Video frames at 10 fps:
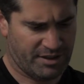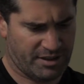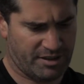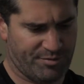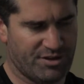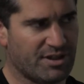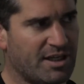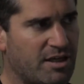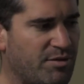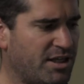Um, you can
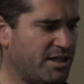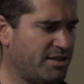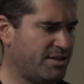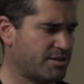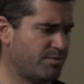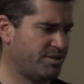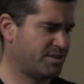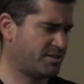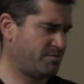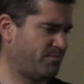get them again. This
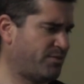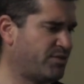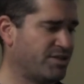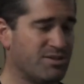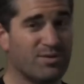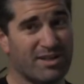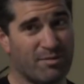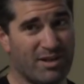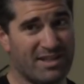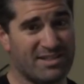one's 32
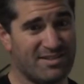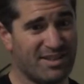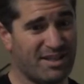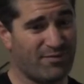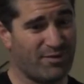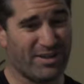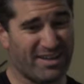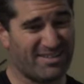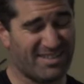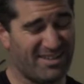gigabytes, and you can get it for like
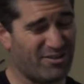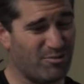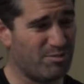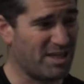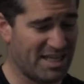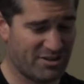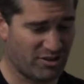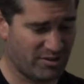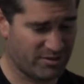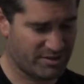I don't know, maybe eight
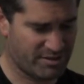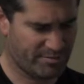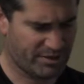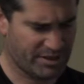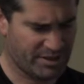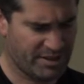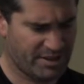dollars or something.